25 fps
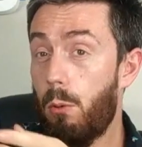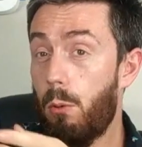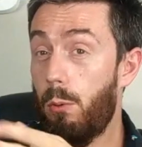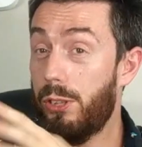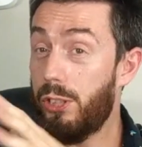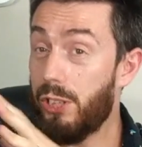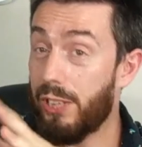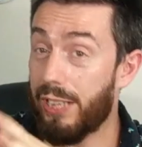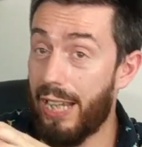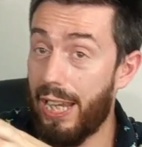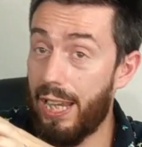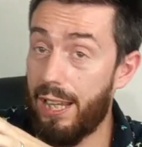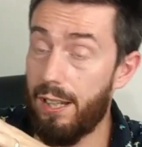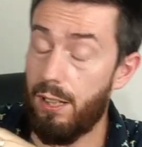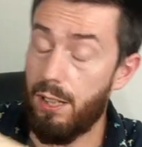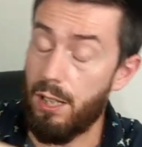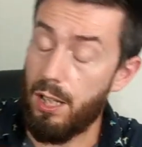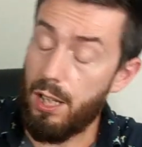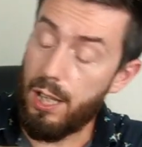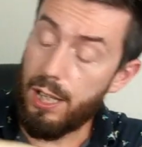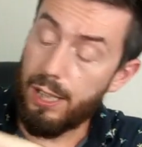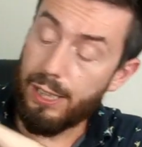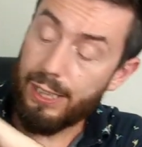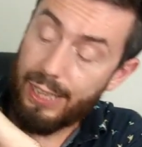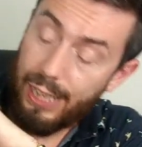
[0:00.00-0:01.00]
which again
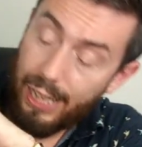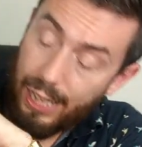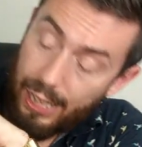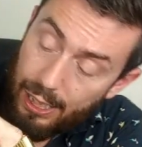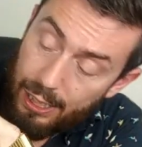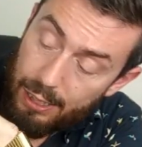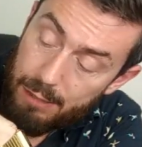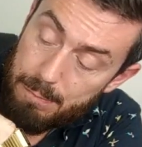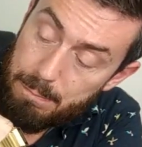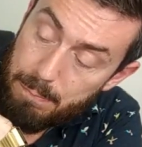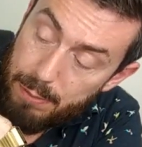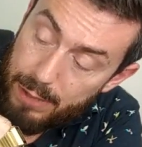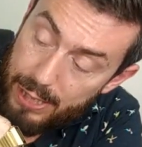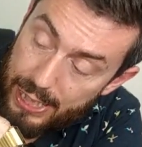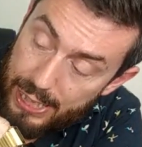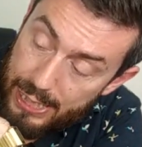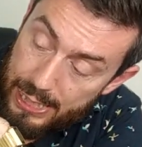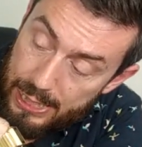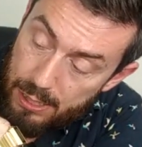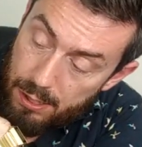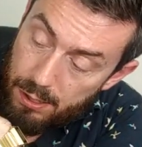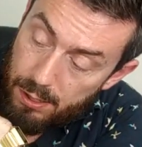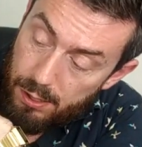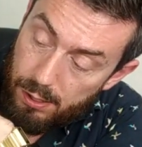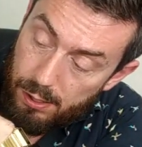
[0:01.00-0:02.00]
can
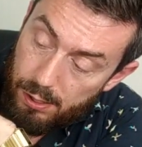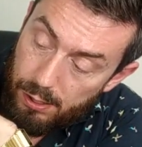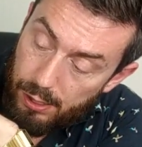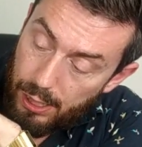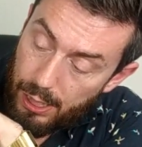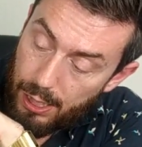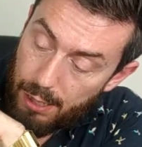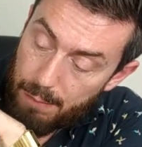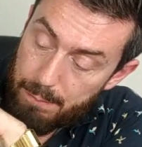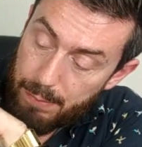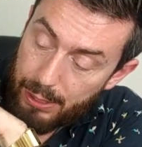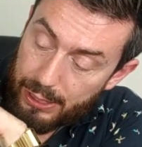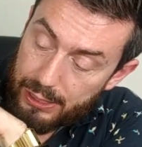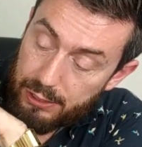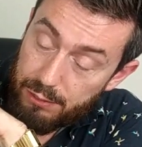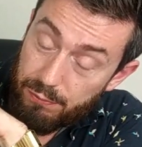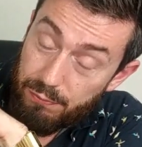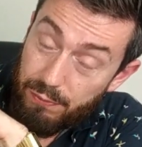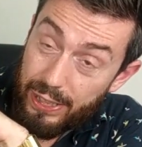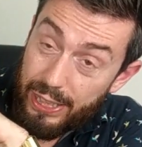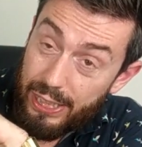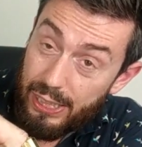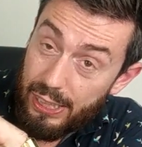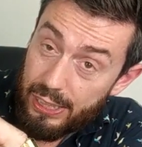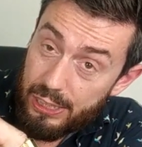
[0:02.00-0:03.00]
be uh, mixed
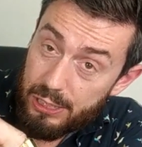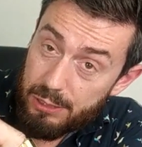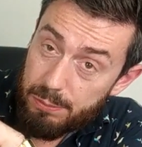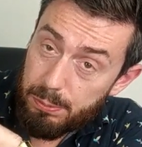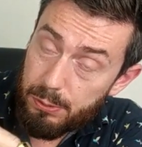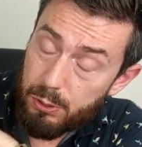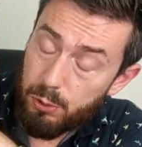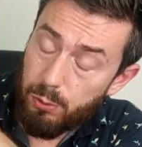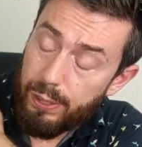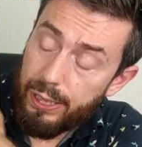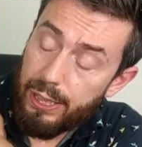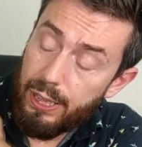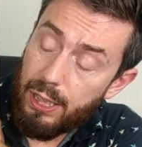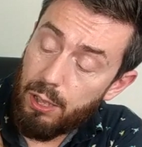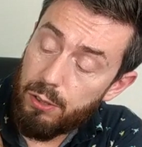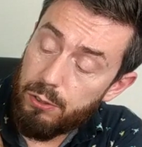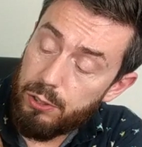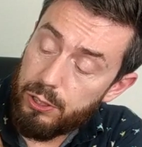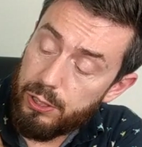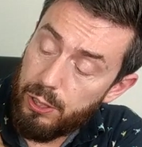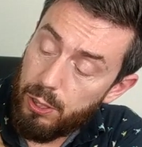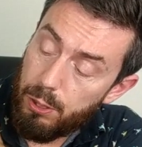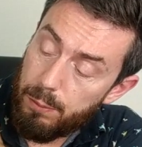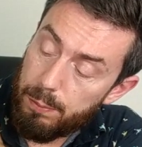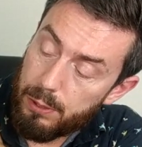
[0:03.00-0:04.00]
feelings between those
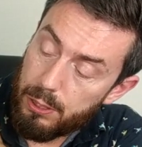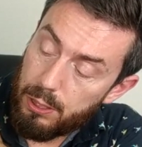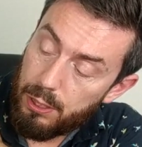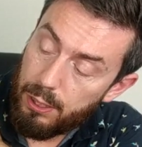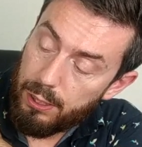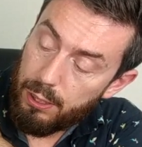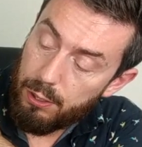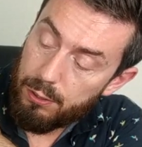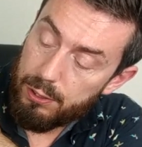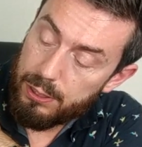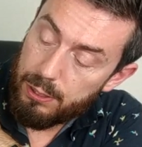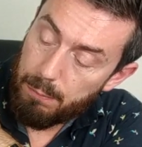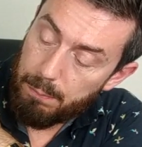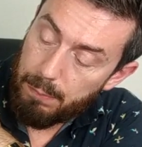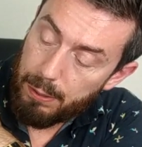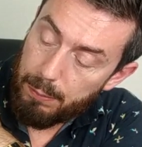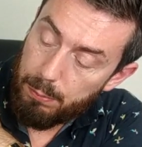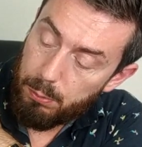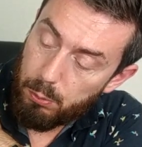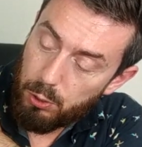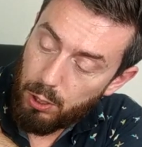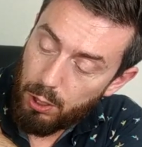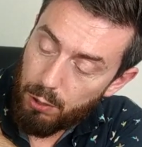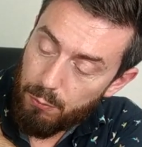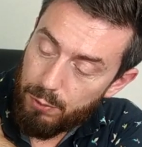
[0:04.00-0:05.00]
two because I know some
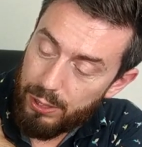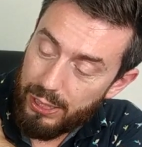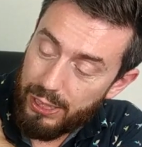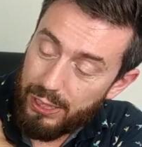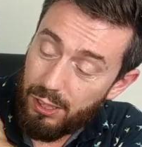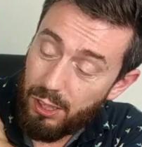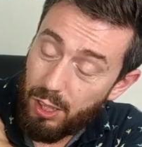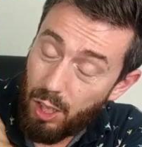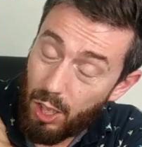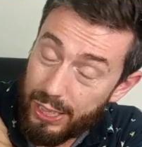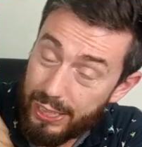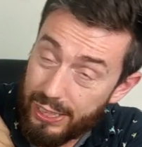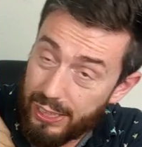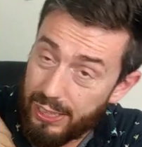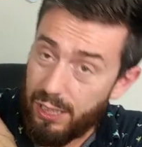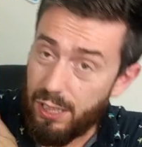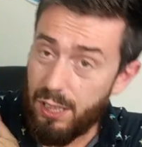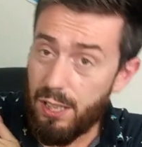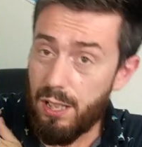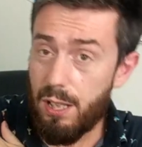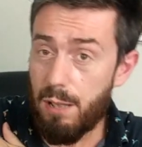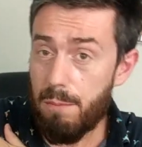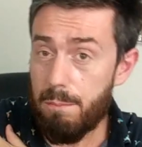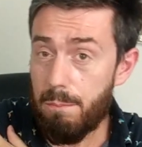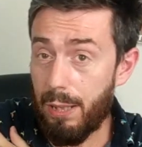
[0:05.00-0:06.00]
people don't really
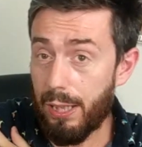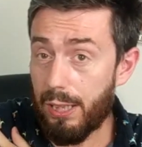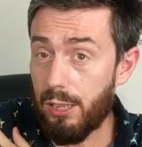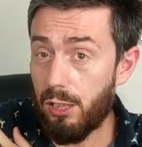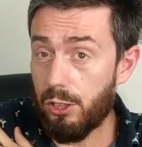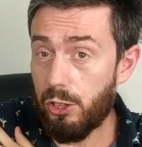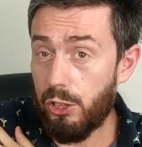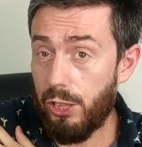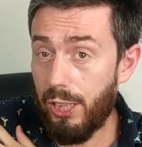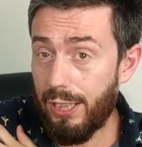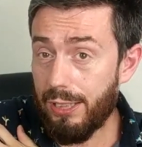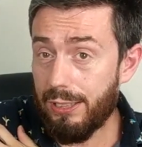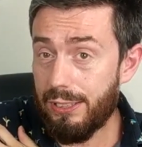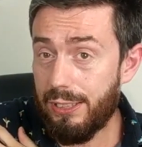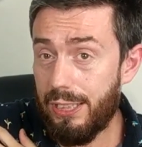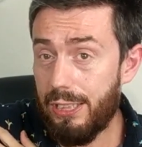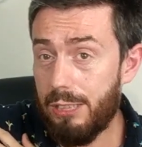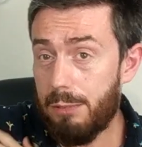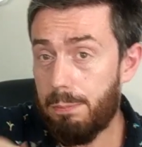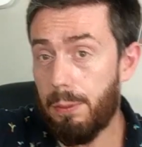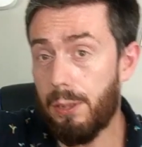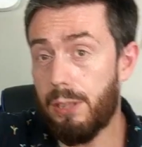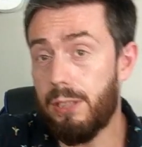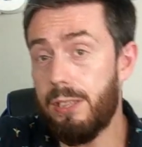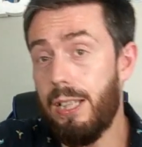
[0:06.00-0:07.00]
like metal
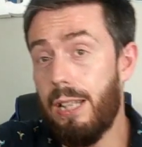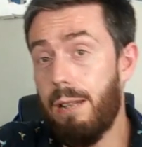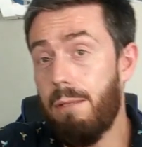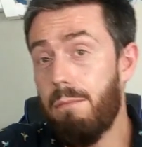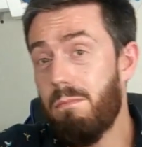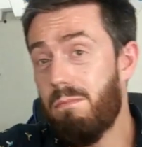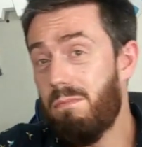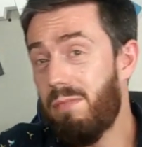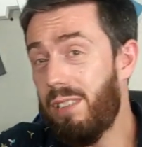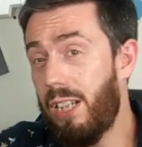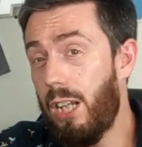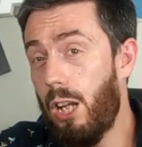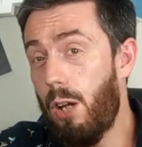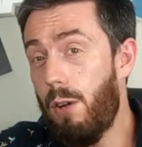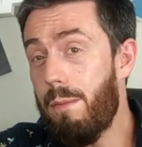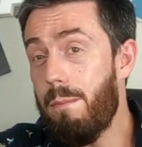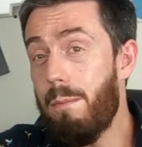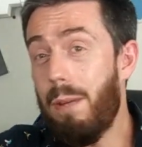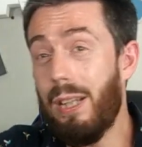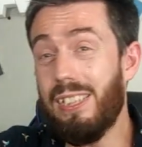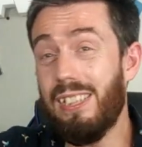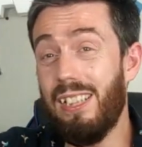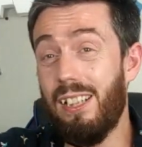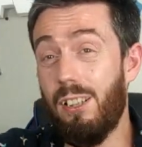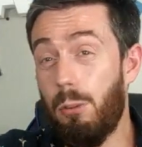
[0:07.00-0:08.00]
chassis because it you know
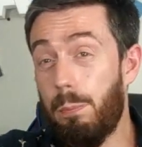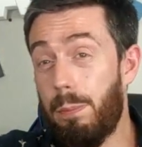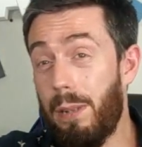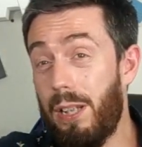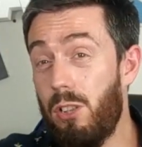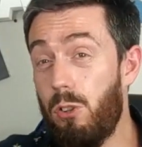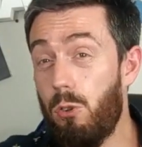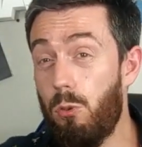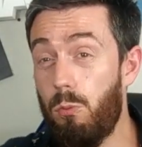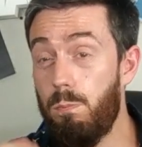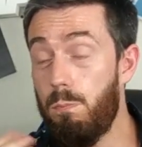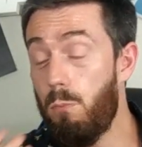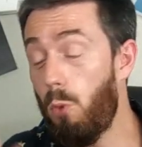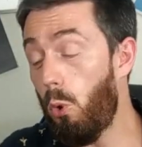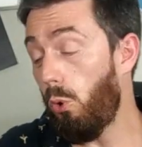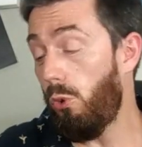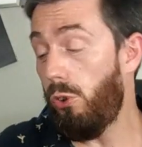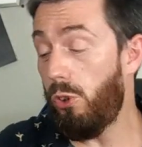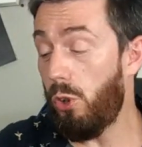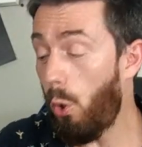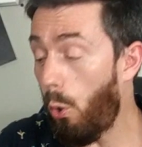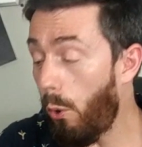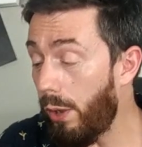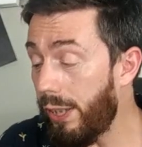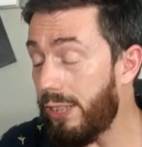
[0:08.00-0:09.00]
it makes a little bit
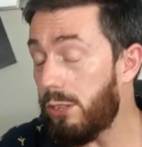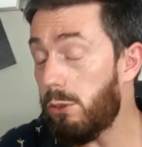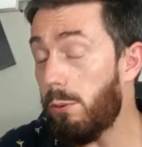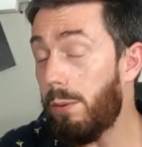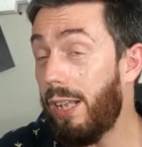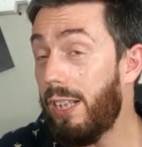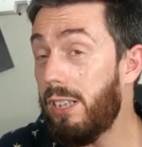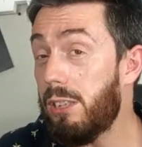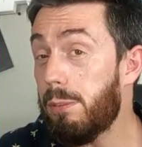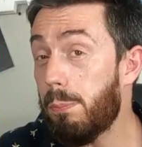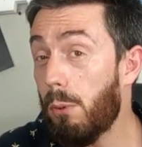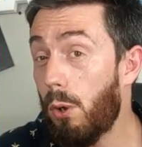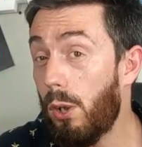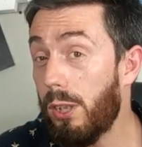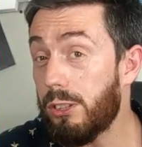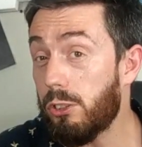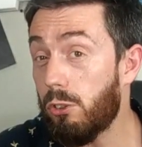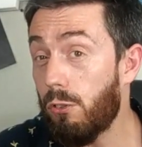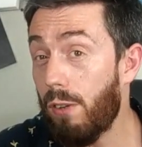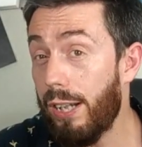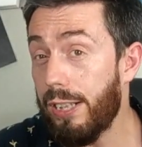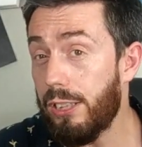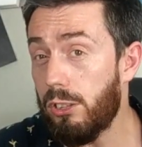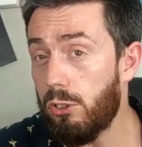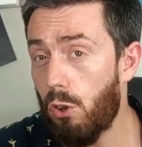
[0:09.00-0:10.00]
more noise with
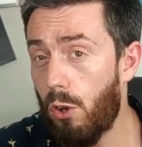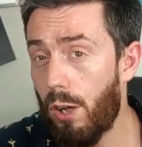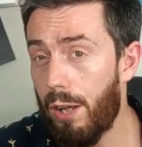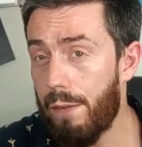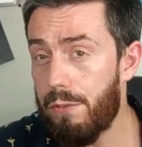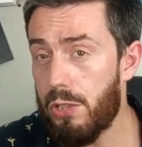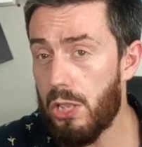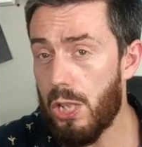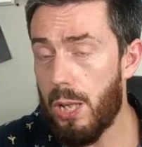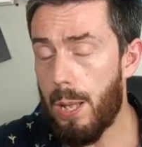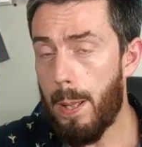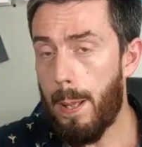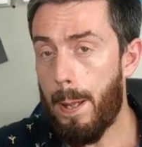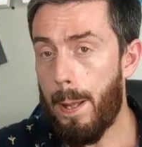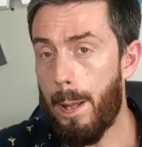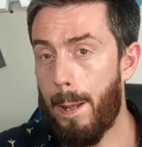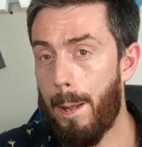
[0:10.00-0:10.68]
enterprise grade drives